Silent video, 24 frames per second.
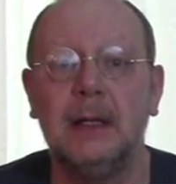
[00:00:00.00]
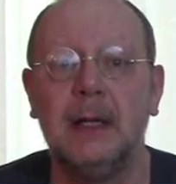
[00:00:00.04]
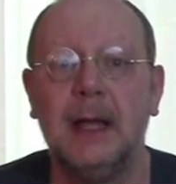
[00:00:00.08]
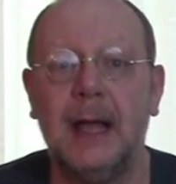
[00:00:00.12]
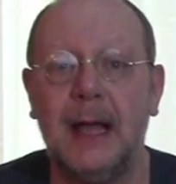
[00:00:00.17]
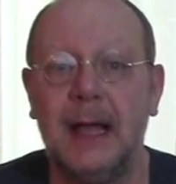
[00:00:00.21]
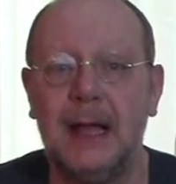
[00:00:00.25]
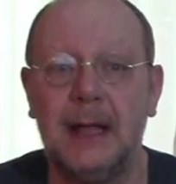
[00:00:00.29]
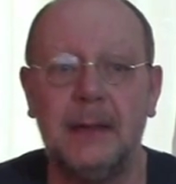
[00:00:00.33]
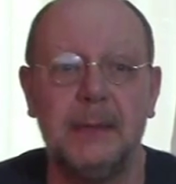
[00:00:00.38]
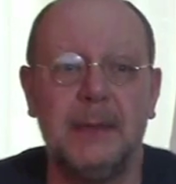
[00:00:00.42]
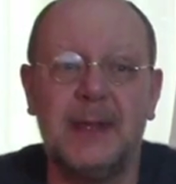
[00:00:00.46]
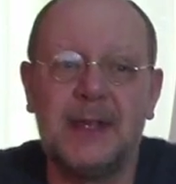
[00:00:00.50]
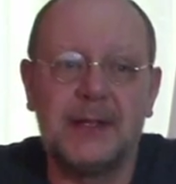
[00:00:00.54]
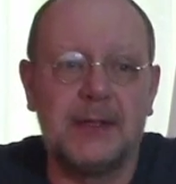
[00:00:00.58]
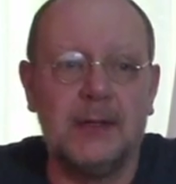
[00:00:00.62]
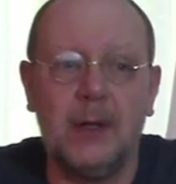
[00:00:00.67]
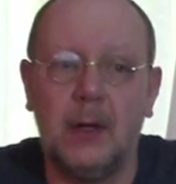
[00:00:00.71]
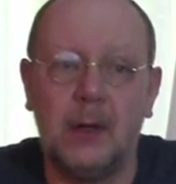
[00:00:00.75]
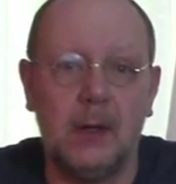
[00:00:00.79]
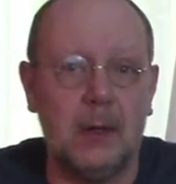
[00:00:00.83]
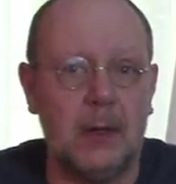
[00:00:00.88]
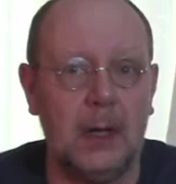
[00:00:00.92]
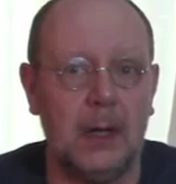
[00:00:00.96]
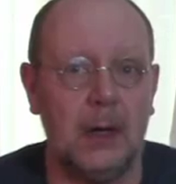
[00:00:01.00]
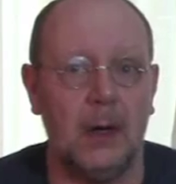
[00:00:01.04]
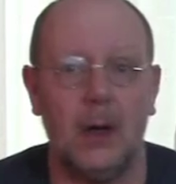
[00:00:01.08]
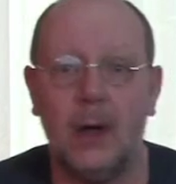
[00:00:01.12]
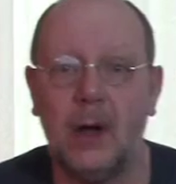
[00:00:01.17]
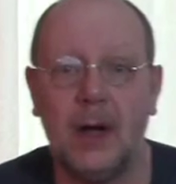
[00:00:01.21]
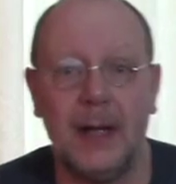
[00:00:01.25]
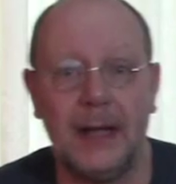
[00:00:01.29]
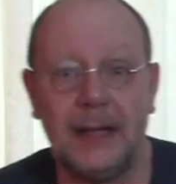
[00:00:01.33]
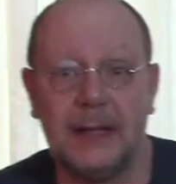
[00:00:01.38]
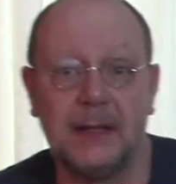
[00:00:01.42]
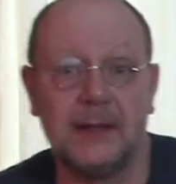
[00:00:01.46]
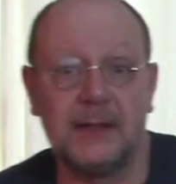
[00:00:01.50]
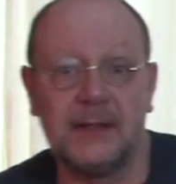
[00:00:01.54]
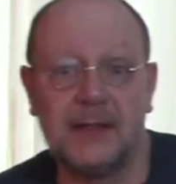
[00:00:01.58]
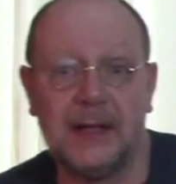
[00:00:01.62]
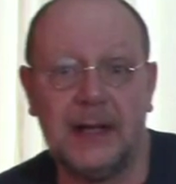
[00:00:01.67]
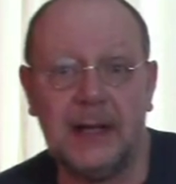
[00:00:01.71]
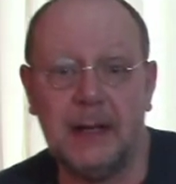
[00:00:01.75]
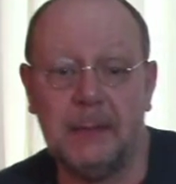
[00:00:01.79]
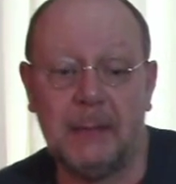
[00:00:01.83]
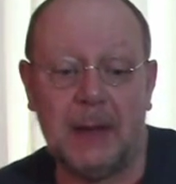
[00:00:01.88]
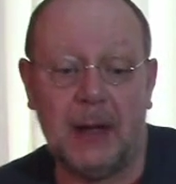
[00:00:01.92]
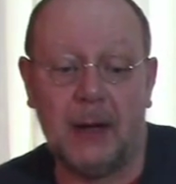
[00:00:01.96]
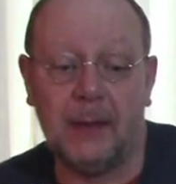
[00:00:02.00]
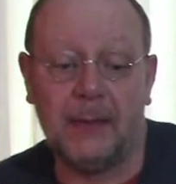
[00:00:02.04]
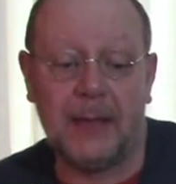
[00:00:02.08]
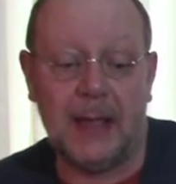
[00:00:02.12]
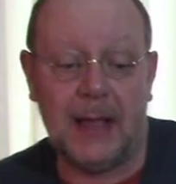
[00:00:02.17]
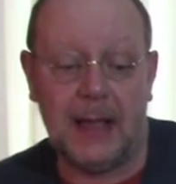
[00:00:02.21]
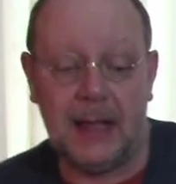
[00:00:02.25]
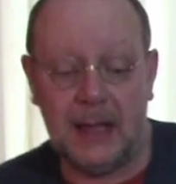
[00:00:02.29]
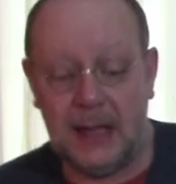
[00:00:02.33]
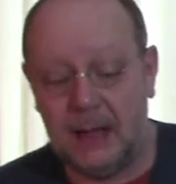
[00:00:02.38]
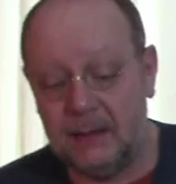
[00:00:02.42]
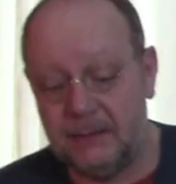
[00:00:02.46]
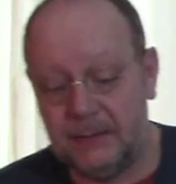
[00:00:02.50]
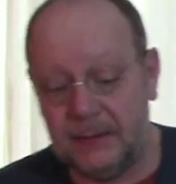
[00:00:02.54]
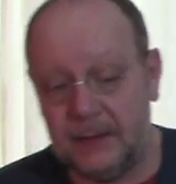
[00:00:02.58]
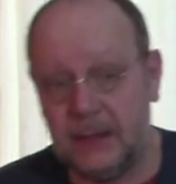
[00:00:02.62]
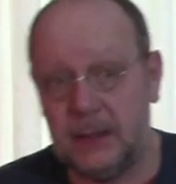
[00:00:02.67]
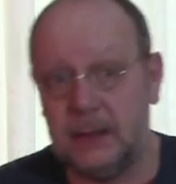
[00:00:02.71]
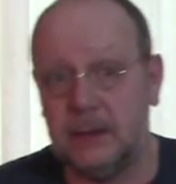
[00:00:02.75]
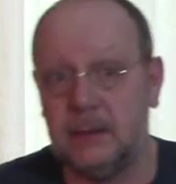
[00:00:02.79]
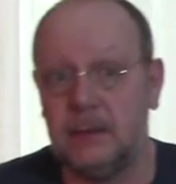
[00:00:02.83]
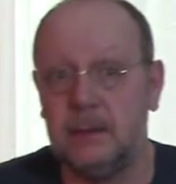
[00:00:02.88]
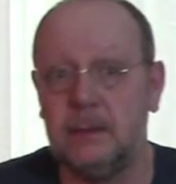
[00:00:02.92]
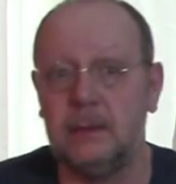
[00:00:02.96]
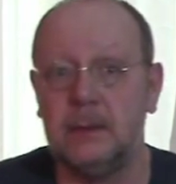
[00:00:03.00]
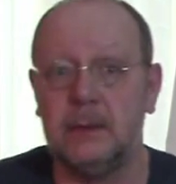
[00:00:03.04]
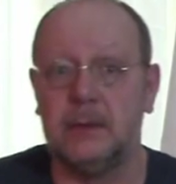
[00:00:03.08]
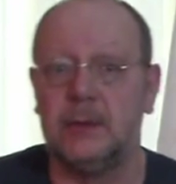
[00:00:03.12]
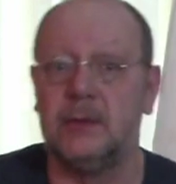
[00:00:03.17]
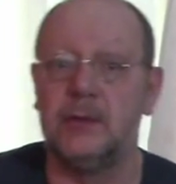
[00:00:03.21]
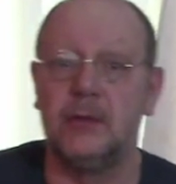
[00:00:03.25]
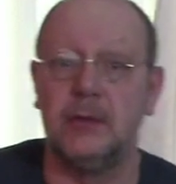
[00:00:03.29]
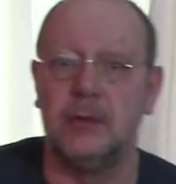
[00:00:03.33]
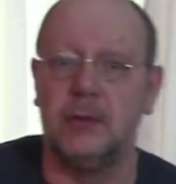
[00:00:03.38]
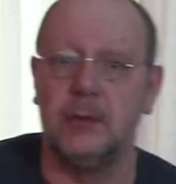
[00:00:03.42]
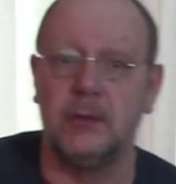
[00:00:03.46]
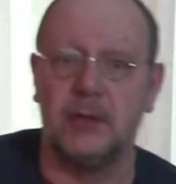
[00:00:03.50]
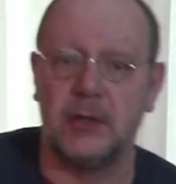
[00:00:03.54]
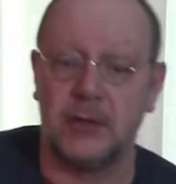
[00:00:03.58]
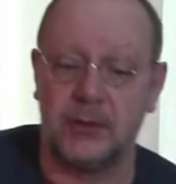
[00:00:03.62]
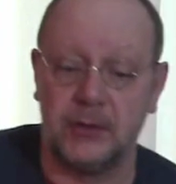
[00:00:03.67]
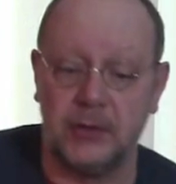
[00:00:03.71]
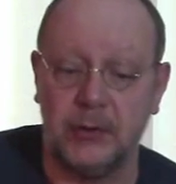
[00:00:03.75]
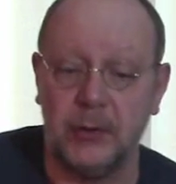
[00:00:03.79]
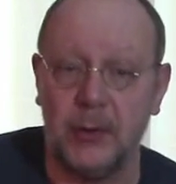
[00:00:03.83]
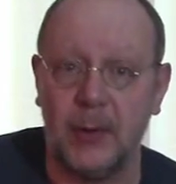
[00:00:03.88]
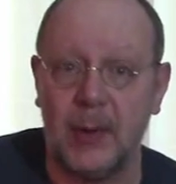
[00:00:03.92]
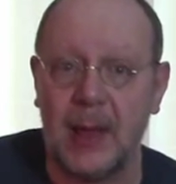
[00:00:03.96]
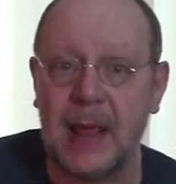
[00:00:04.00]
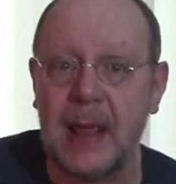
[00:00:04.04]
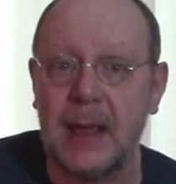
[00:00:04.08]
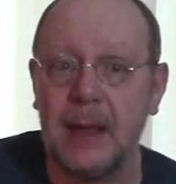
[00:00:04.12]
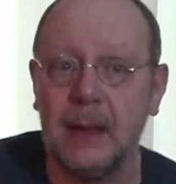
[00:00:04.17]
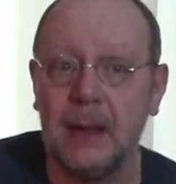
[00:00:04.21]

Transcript: And there's not a lot I can say about that other than you just do it.